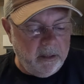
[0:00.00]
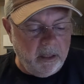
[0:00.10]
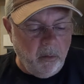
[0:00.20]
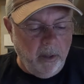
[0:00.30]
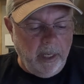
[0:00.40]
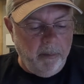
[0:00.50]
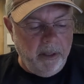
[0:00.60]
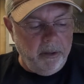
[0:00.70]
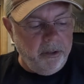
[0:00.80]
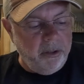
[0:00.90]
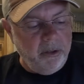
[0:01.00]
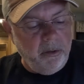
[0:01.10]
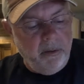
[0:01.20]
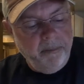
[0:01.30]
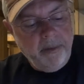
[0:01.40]
So what I'm going to
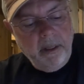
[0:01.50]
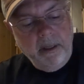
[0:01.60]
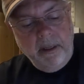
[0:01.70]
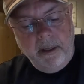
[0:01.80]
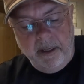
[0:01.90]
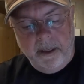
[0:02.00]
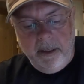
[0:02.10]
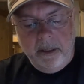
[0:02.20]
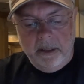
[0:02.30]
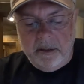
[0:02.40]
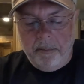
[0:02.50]
do is